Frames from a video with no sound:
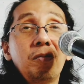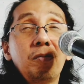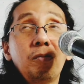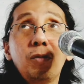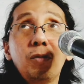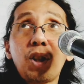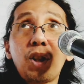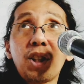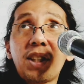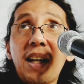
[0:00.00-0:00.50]

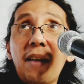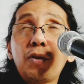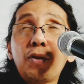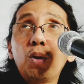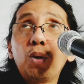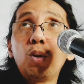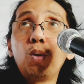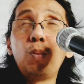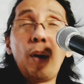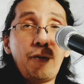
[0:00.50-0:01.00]
we'll just have
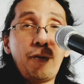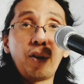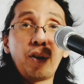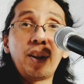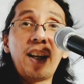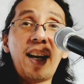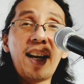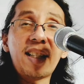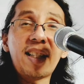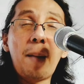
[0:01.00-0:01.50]
to wait for the
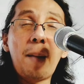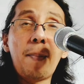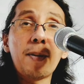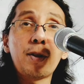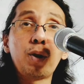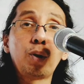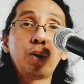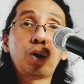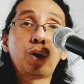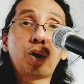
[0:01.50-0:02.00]
next
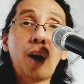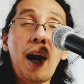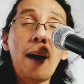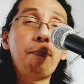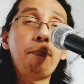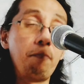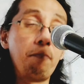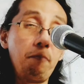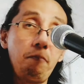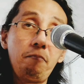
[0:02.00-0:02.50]
episode to
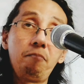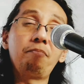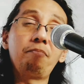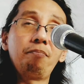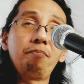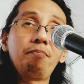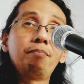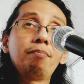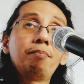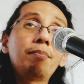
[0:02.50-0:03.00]
drop.
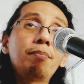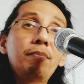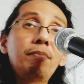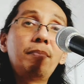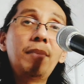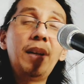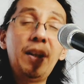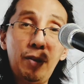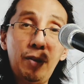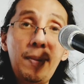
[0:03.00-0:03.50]

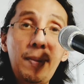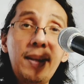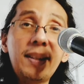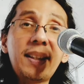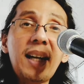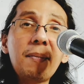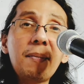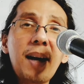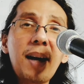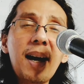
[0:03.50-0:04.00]
In the
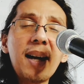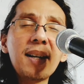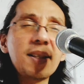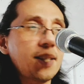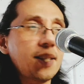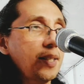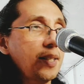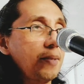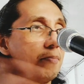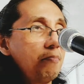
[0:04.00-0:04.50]
meantime,
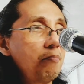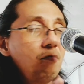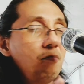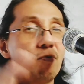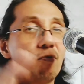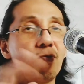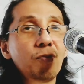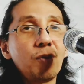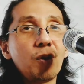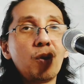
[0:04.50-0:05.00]
guys,
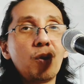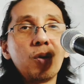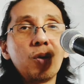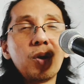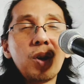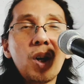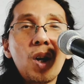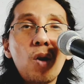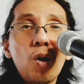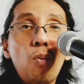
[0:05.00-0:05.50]

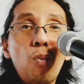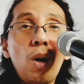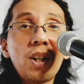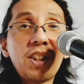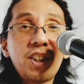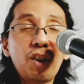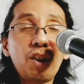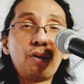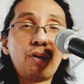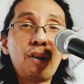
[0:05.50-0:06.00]
watch
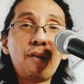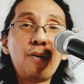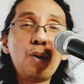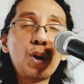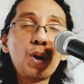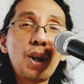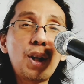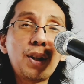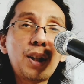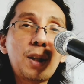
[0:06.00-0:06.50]
the other
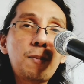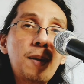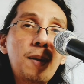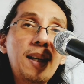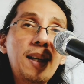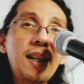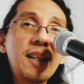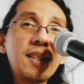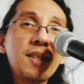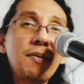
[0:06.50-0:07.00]
reviews on this
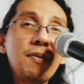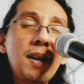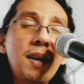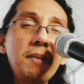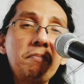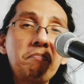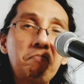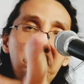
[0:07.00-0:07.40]
playlist, right?